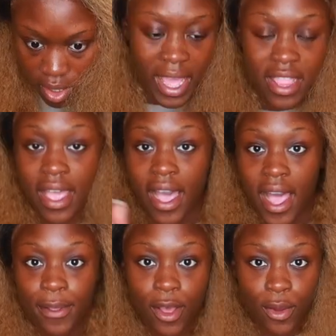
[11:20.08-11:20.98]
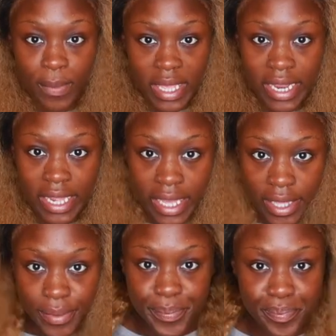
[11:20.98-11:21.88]
I got the hot comb
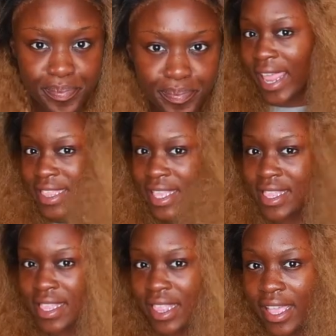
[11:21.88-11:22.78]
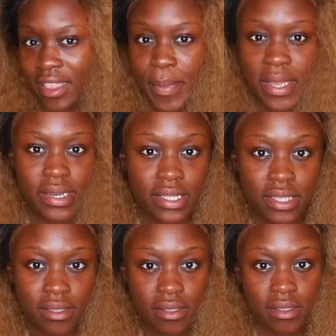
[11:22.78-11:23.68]
heating. I like this length better
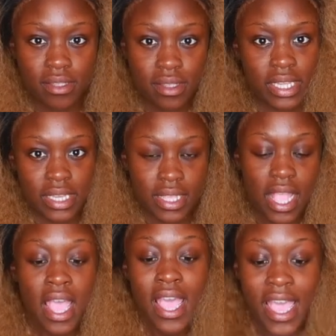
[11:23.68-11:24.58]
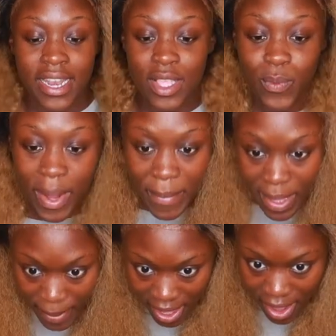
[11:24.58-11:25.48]
than this. And this is what I
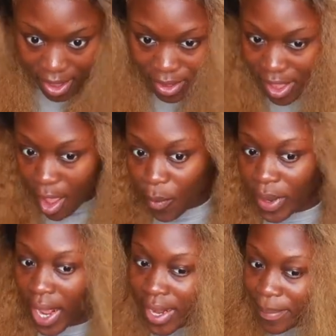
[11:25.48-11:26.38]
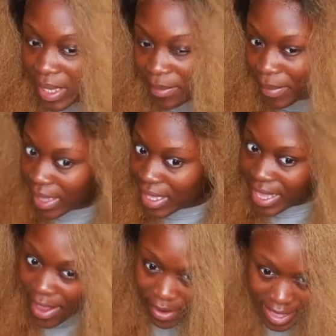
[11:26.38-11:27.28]
mean by y'all, when I mean by this
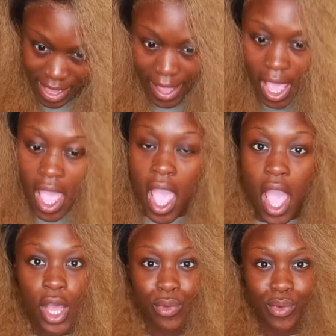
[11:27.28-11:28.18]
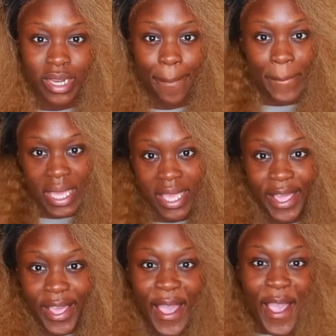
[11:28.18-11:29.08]
hair gets like a really
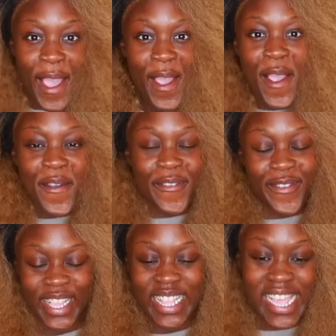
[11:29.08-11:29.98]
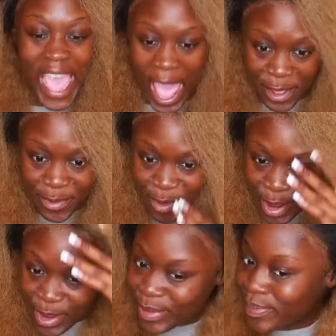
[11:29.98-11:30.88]
big frizzy
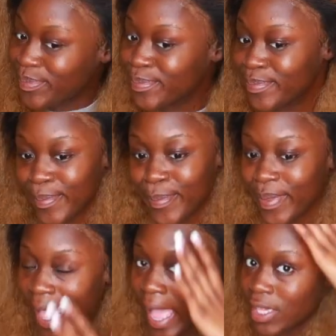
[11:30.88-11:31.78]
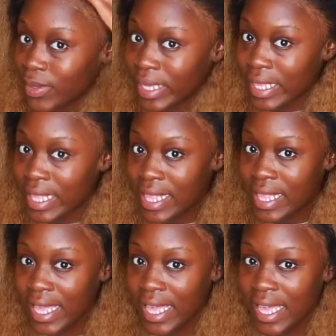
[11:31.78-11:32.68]
afro, as you can
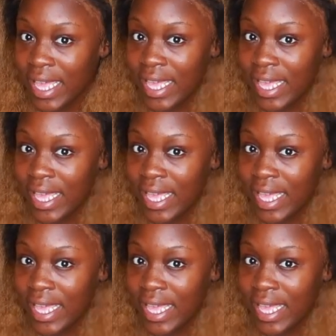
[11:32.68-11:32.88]
see.